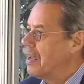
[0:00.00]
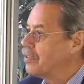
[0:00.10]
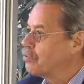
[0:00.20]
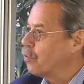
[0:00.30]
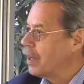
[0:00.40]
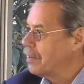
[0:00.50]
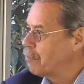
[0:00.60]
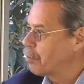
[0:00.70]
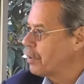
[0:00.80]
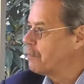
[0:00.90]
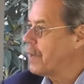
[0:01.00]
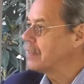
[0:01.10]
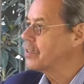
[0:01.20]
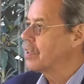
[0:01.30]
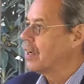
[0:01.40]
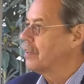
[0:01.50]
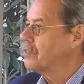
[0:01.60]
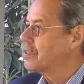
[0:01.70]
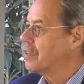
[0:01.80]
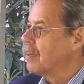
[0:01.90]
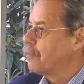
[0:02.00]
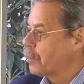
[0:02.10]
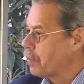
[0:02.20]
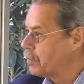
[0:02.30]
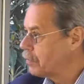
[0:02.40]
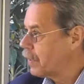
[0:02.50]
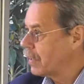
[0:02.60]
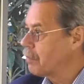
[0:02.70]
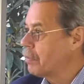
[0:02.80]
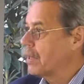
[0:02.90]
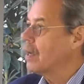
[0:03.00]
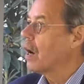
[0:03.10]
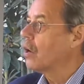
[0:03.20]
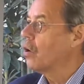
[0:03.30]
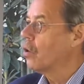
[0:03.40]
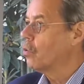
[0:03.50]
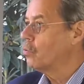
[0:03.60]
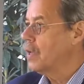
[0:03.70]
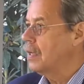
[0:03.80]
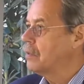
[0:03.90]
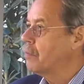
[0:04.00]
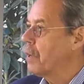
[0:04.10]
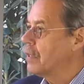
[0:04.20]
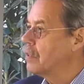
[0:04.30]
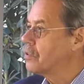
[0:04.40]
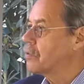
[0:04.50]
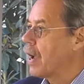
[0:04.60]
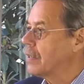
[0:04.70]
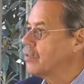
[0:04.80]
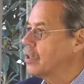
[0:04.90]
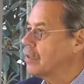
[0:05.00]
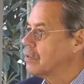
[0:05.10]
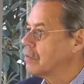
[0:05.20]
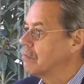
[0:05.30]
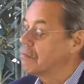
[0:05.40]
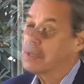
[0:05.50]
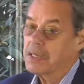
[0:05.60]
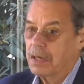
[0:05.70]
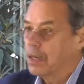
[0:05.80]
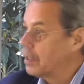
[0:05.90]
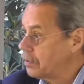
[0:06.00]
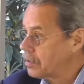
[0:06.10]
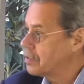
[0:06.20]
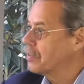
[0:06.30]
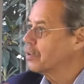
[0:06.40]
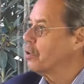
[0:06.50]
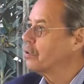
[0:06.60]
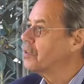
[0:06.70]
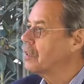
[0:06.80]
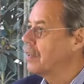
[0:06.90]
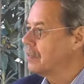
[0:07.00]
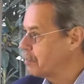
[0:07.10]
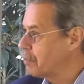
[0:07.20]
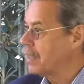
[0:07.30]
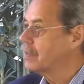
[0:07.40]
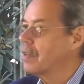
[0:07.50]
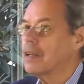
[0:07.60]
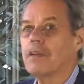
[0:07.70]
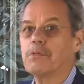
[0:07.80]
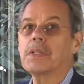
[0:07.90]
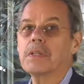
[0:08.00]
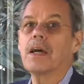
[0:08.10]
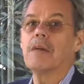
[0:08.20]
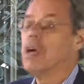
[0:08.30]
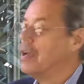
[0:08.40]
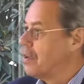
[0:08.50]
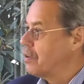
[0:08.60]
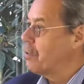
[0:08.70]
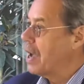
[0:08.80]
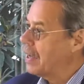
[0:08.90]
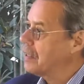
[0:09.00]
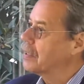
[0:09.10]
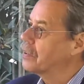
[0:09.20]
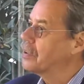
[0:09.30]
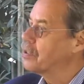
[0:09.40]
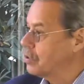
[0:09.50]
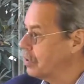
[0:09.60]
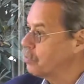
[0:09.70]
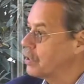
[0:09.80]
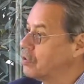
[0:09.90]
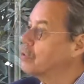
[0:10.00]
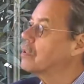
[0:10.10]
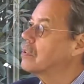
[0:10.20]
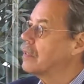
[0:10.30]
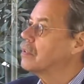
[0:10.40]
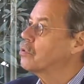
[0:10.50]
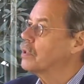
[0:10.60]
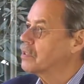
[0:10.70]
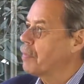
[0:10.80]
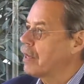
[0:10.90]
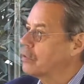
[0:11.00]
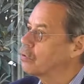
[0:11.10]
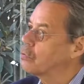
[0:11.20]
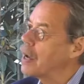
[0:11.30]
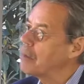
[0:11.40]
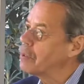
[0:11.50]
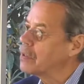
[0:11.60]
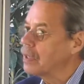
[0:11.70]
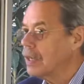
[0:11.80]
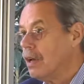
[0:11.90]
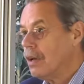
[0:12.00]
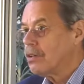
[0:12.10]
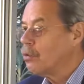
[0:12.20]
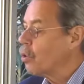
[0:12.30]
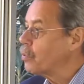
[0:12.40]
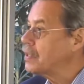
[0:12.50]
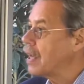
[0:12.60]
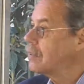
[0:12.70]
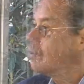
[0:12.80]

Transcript: is what prevents us from developing our own independent strategies because the gold standard meant that every time you had a condition in which you tended to expand too rapidly, you always had